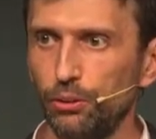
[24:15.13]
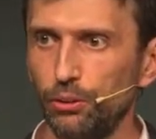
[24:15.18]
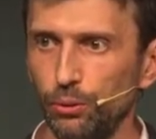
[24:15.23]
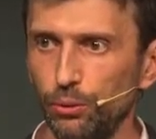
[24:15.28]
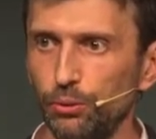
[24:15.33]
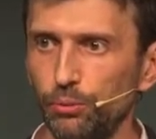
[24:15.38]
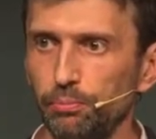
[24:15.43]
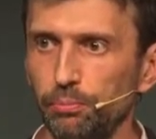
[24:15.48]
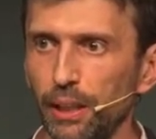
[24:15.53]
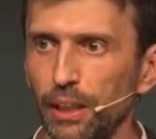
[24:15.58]

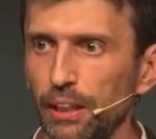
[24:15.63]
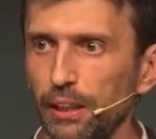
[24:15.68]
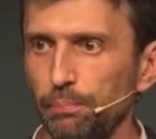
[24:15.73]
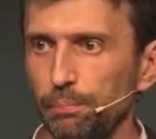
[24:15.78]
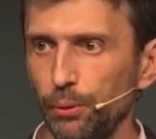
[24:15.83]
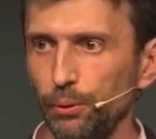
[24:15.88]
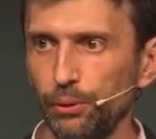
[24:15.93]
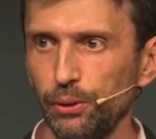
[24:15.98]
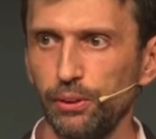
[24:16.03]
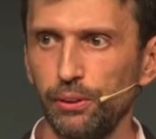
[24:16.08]
to many
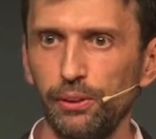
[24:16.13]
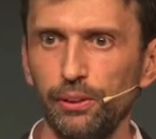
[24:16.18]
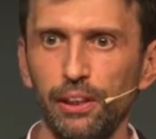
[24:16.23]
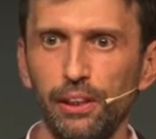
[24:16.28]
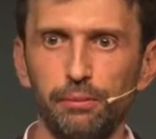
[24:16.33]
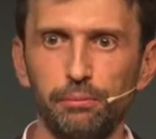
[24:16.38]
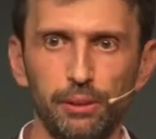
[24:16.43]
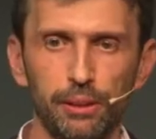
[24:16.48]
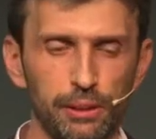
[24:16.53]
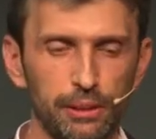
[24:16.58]
postal
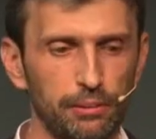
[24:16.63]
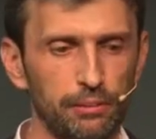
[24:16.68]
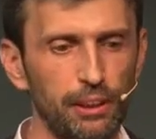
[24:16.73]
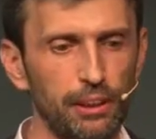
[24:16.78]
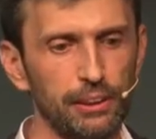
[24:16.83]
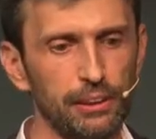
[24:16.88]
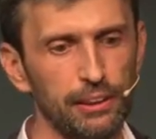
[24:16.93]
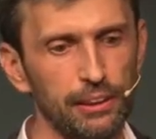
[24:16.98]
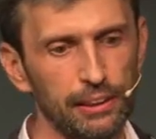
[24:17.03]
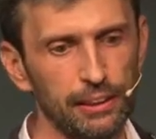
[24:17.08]

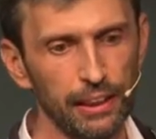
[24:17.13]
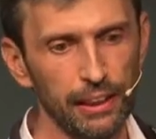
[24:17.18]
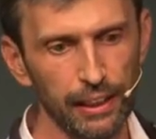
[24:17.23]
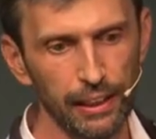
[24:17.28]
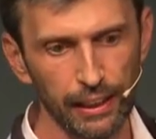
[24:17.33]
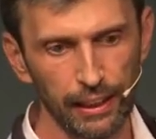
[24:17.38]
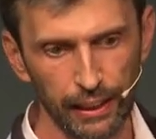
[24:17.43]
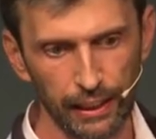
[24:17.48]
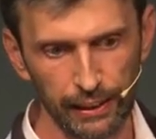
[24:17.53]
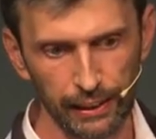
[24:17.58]
administrations
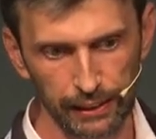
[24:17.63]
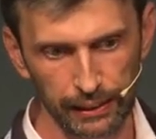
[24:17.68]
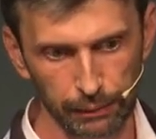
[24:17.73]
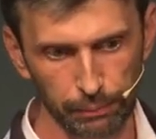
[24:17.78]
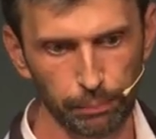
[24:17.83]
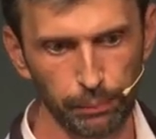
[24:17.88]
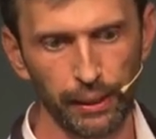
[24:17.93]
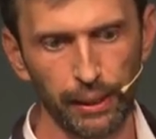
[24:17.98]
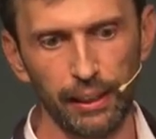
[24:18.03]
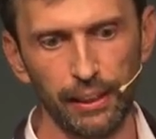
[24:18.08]
and
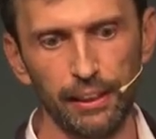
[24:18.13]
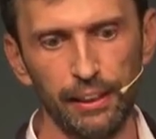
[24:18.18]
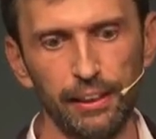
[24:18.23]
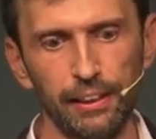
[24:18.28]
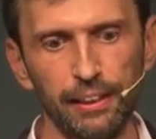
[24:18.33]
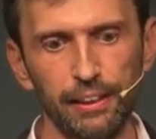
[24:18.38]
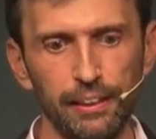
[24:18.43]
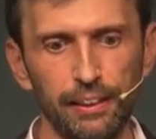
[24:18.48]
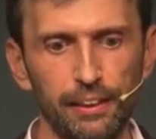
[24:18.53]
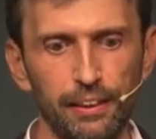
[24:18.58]
explaining